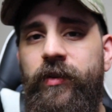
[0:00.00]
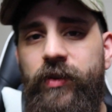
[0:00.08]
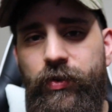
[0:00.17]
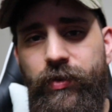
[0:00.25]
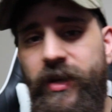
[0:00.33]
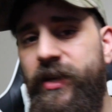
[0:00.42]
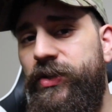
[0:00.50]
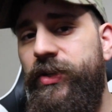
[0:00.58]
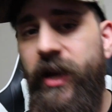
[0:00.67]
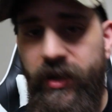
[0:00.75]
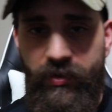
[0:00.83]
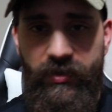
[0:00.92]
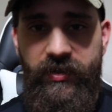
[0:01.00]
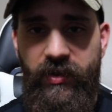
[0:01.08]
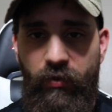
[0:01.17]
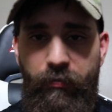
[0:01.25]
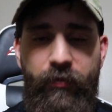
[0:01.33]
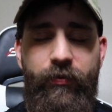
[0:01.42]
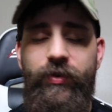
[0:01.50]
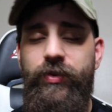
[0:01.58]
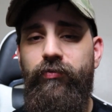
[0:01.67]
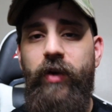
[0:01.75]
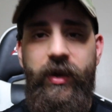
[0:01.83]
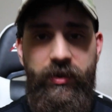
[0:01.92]
You need to check yourself before
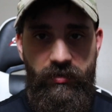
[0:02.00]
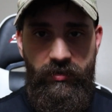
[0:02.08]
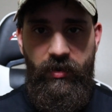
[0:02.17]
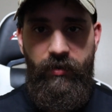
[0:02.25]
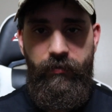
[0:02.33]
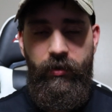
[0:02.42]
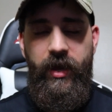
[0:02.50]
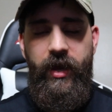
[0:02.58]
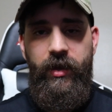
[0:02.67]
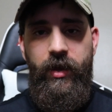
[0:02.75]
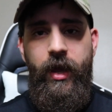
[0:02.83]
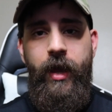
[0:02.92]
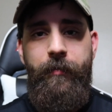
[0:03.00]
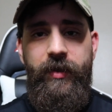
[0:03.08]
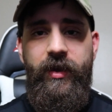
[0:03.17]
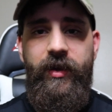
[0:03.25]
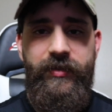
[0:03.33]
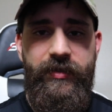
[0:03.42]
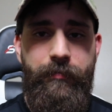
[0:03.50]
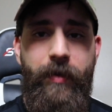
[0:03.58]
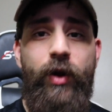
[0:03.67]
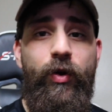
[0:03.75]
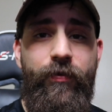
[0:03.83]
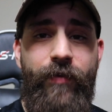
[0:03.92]
you wreck yourself, okay? Because as a
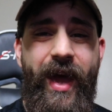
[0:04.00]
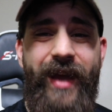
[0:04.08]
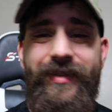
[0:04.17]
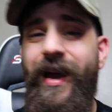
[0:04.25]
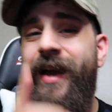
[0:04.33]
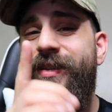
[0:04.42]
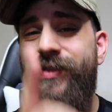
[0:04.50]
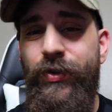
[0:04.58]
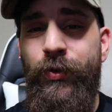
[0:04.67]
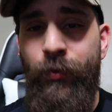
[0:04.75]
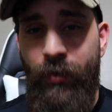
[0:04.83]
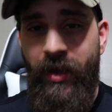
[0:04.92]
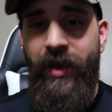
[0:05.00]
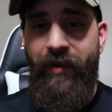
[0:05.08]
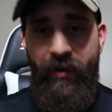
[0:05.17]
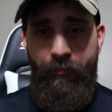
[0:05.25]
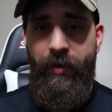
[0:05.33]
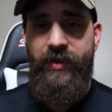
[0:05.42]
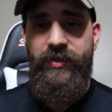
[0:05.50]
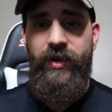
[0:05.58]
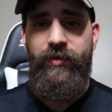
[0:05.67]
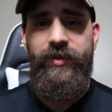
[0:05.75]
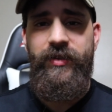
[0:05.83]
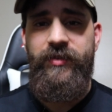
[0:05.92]
matter of fact, I do have patchy
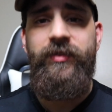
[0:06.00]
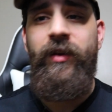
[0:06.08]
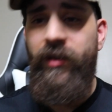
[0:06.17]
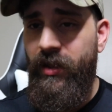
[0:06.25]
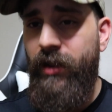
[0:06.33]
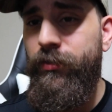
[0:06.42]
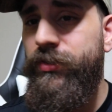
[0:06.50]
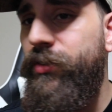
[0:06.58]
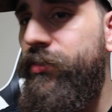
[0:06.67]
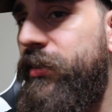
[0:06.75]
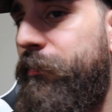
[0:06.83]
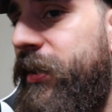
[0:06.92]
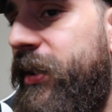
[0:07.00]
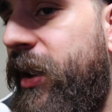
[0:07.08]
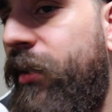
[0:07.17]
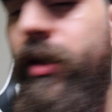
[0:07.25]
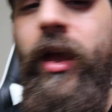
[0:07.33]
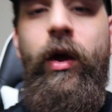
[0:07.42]
areas, and I will show you them right now.